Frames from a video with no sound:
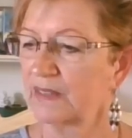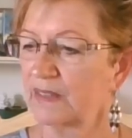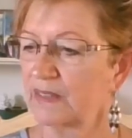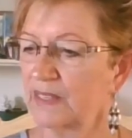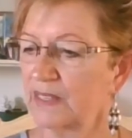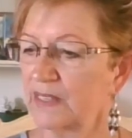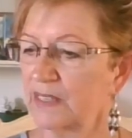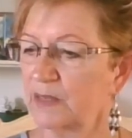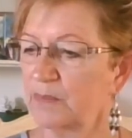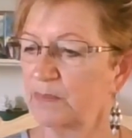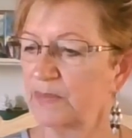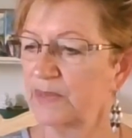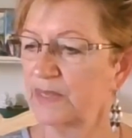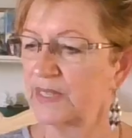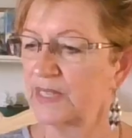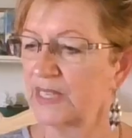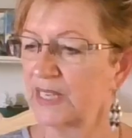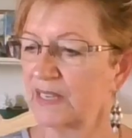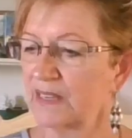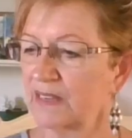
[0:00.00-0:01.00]
Deep
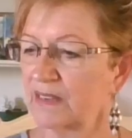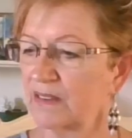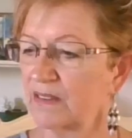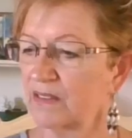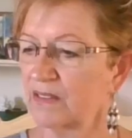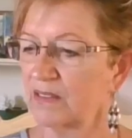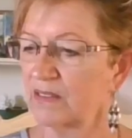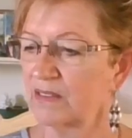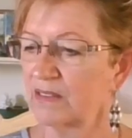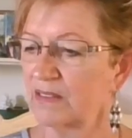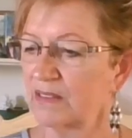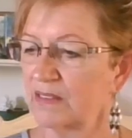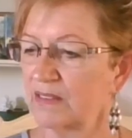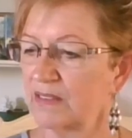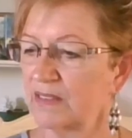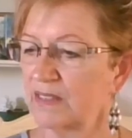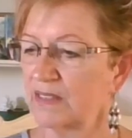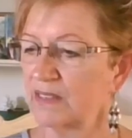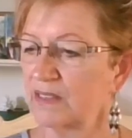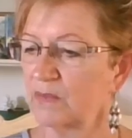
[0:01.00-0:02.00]
down,
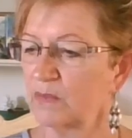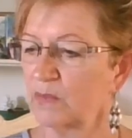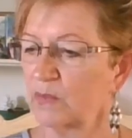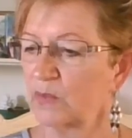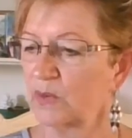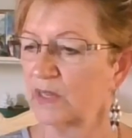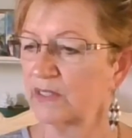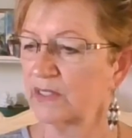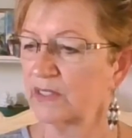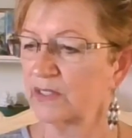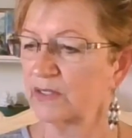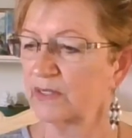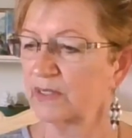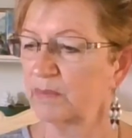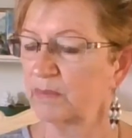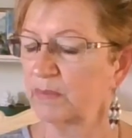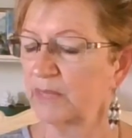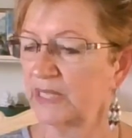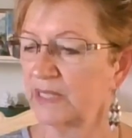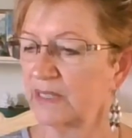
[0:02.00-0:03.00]
didn't want to
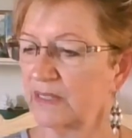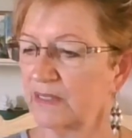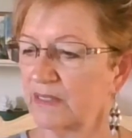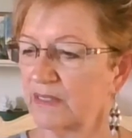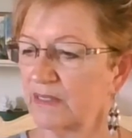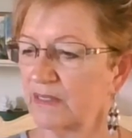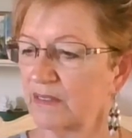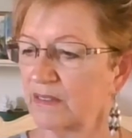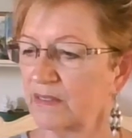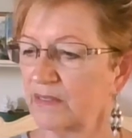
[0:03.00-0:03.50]
admit it,